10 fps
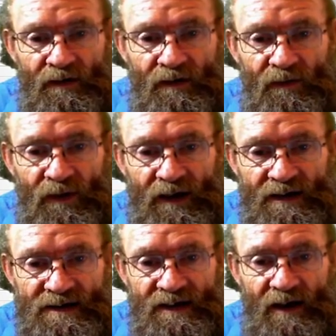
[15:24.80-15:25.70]
we
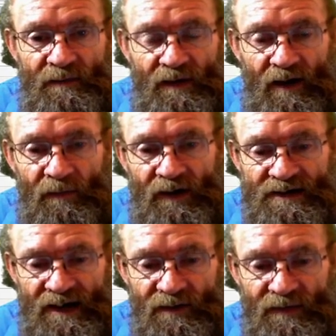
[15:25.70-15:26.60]
can see I'm going to
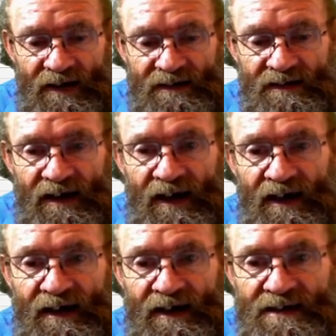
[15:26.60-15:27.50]
save that
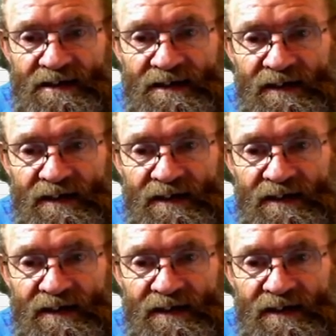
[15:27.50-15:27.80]
as